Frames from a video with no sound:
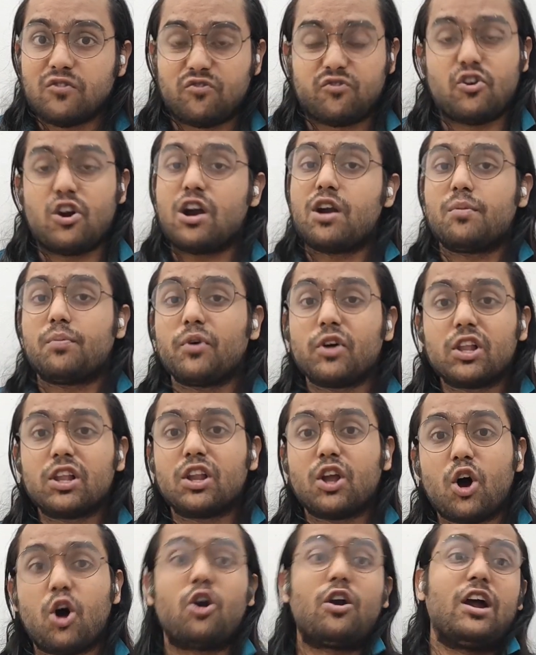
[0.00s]

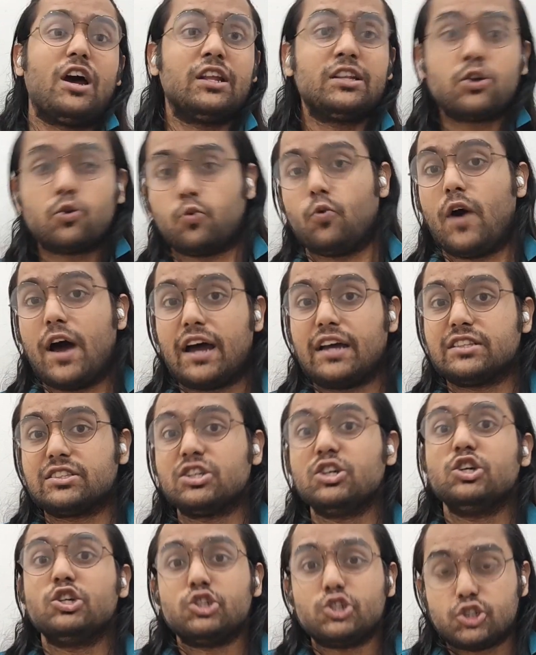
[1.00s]
verbal or otherwise,
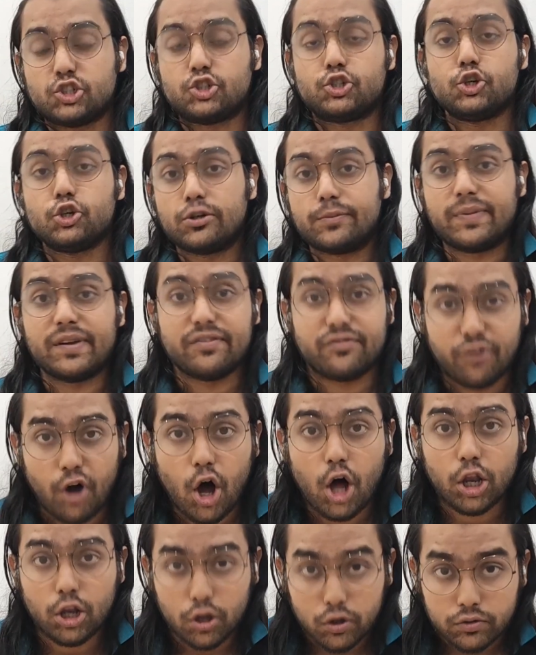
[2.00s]
should be
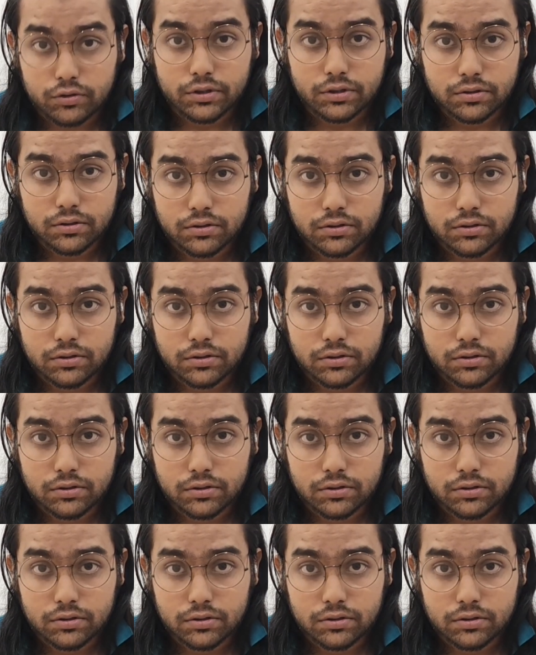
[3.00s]
followed.